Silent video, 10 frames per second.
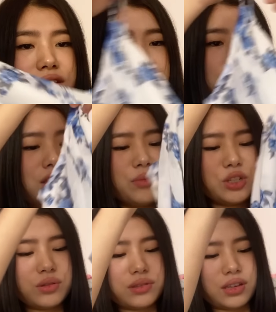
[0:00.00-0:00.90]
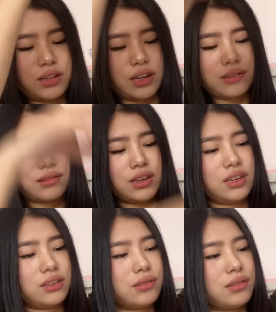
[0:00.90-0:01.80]
And nothing much to say guys,
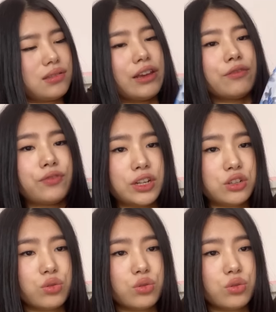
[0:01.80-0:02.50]
this is like fit